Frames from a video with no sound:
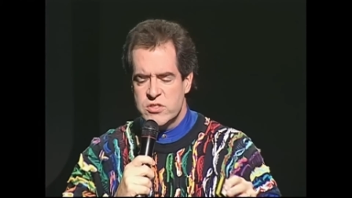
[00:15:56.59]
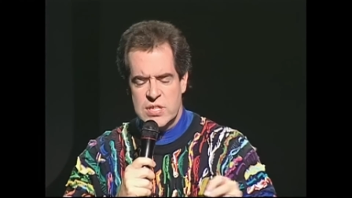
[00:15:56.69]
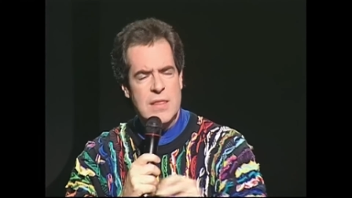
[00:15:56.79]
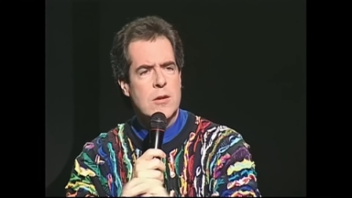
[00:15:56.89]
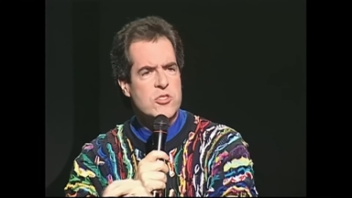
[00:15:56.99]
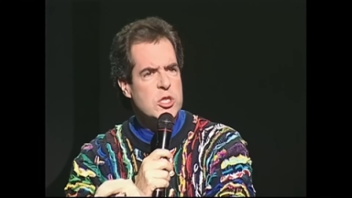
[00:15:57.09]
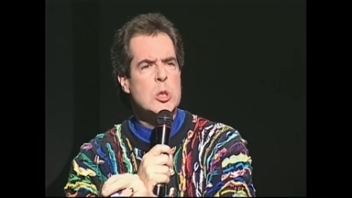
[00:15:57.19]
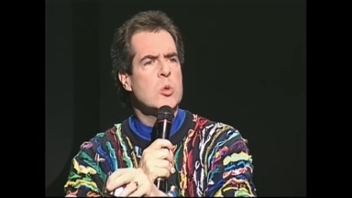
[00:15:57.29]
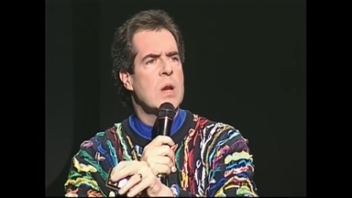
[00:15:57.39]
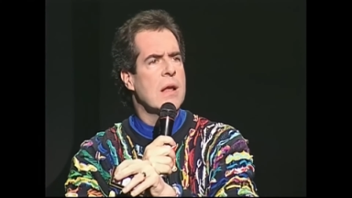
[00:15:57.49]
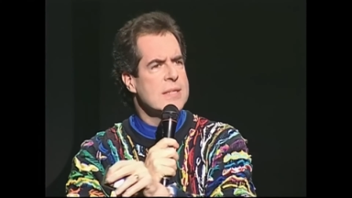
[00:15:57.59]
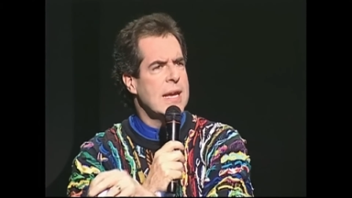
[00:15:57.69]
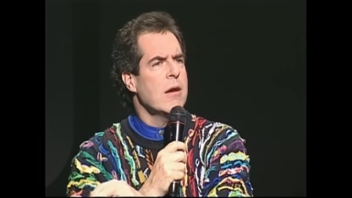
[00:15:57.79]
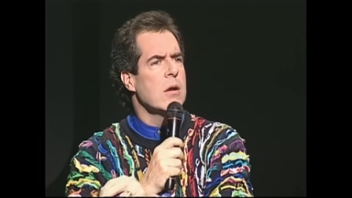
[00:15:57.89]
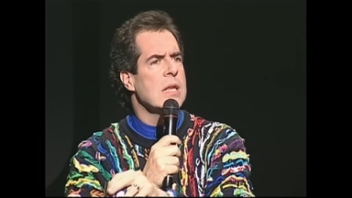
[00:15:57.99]
send their children out
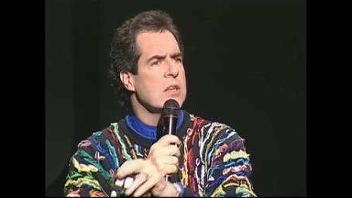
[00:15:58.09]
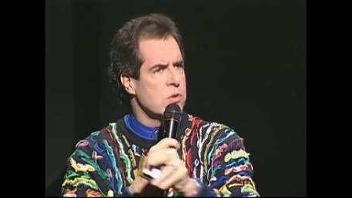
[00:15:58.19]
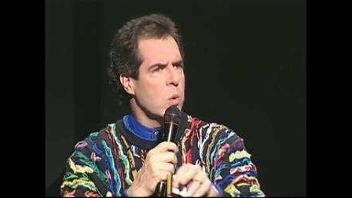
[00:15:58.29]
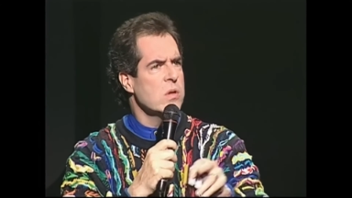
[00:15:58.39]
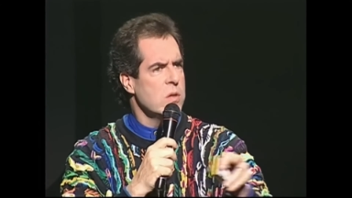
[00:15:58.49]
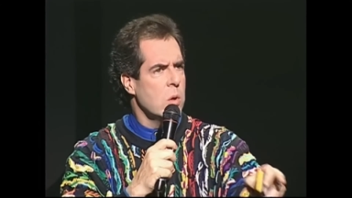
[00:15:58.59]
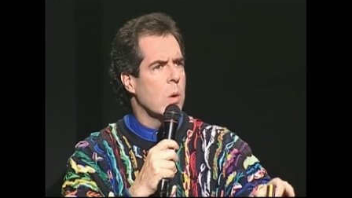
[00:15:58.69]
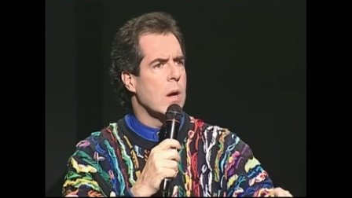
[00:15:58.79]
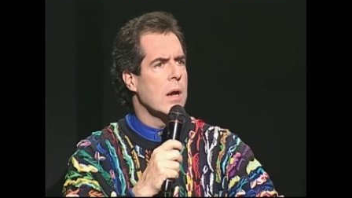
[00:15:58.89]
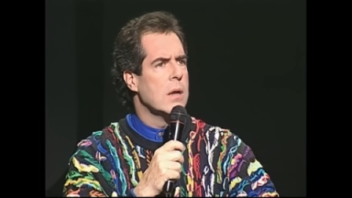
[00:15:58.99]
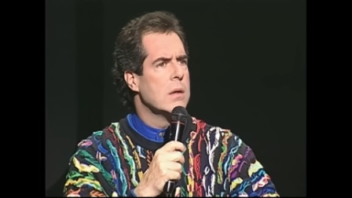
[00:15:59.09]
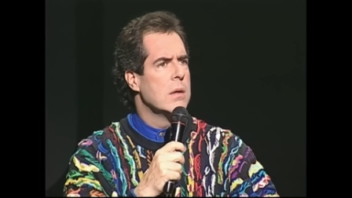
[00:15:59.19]
caroling door to door.